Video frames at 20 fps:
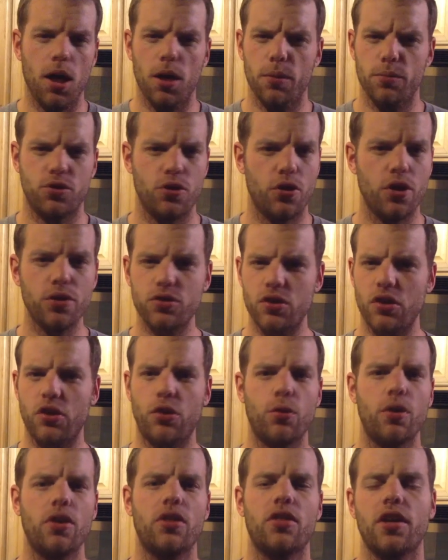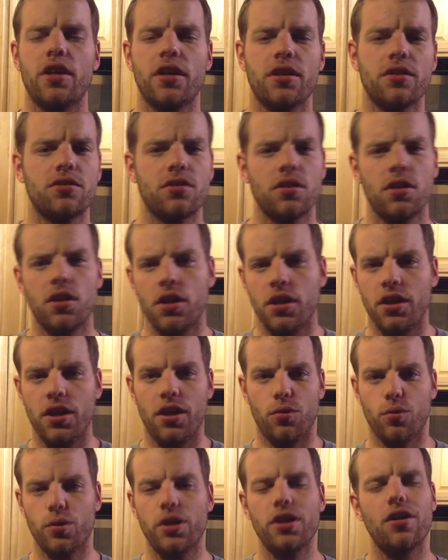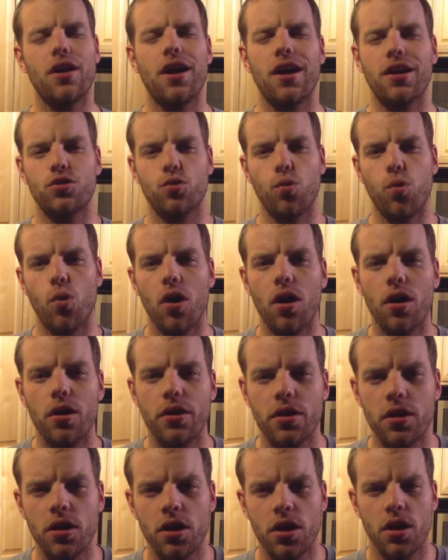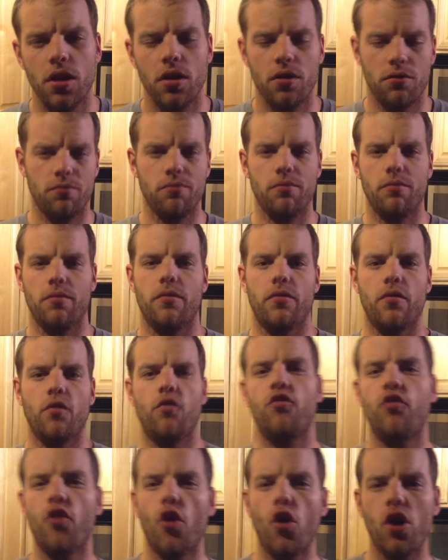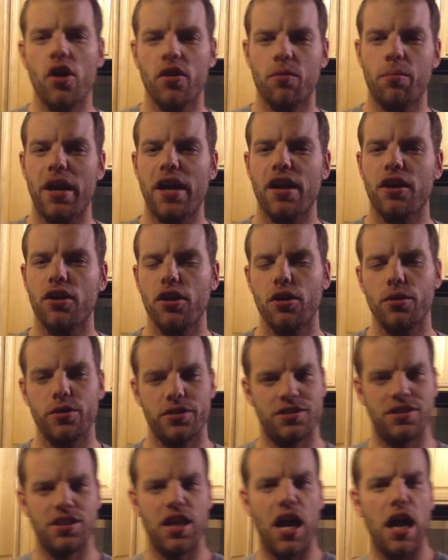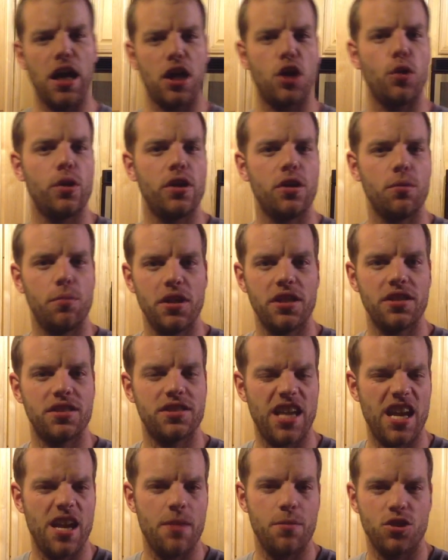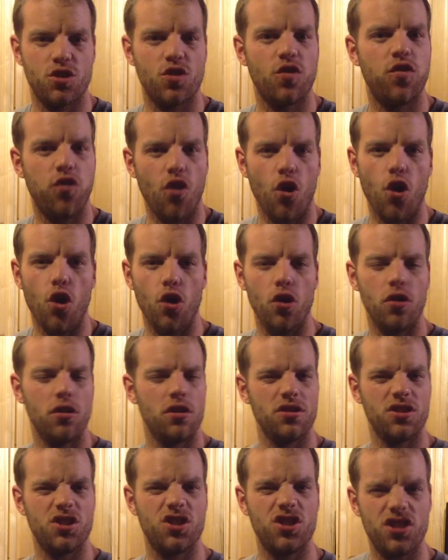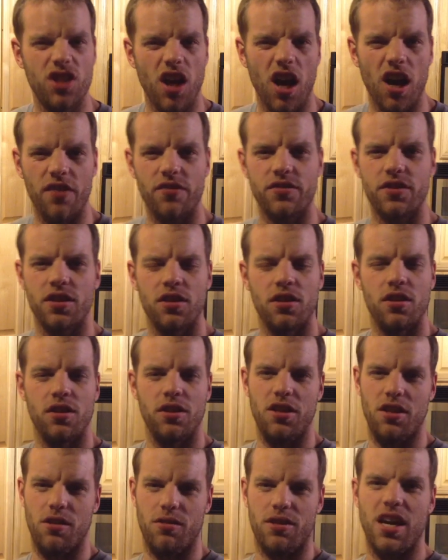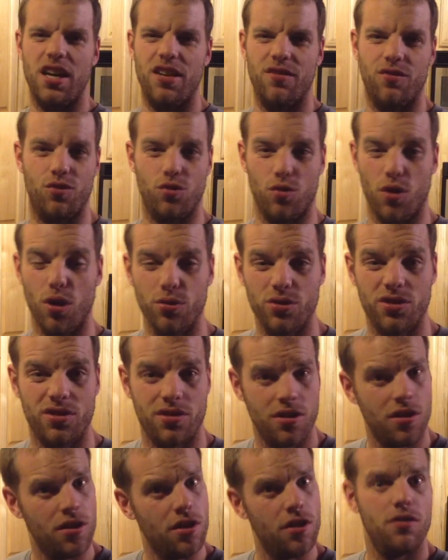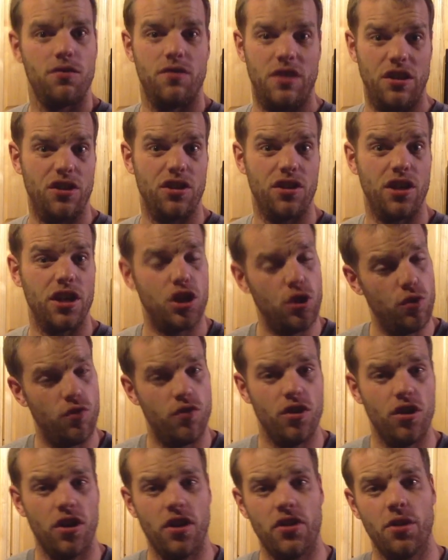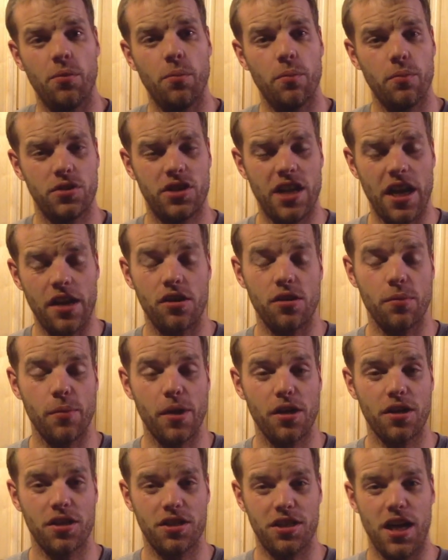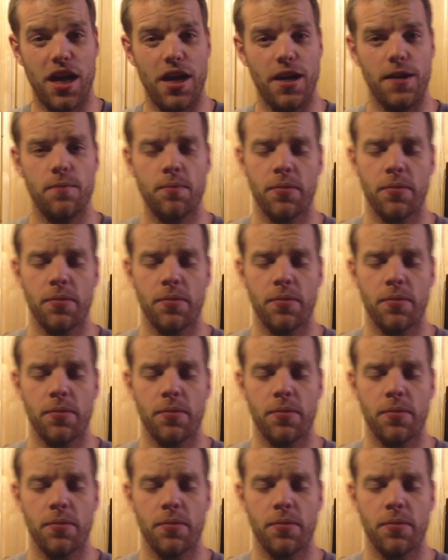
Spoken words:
So those are the three things. Realize one, full on paleo is not going to be the same as full stuffed, kind of gross feeling like you feel on the standard American diet.